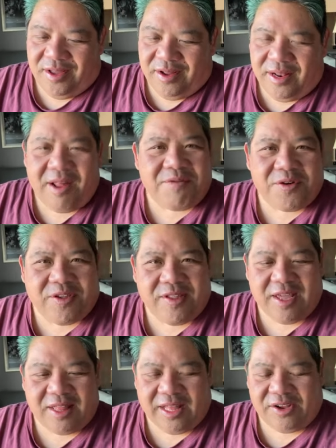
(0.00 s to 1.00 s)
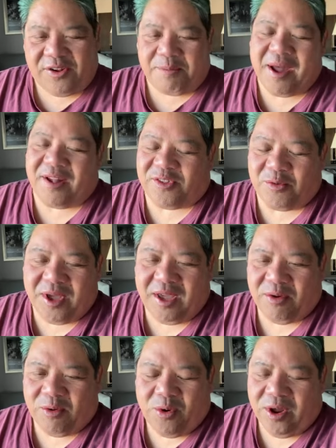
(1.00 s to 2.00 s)
love her to death. Like, she passed
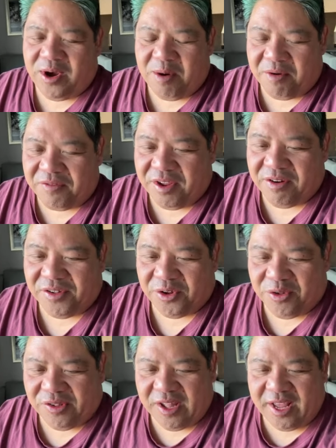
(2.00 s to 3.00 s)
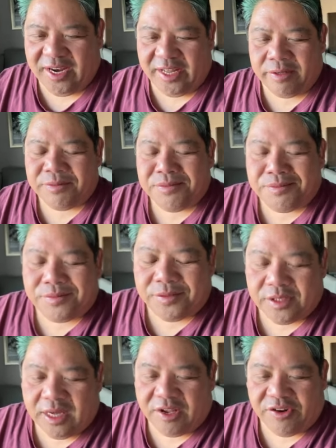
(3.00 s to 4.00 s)
away quite a number of years ago, sadly,
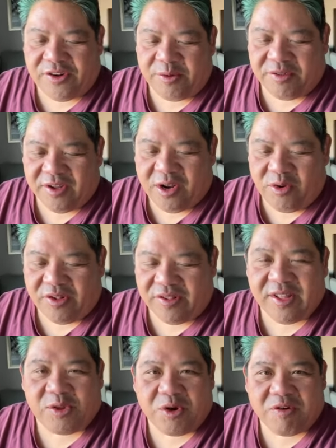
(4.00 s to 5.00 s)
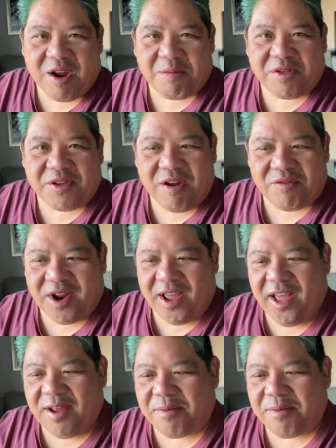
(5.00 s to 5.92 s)
and she was the closest thing to a grandmother I ever had.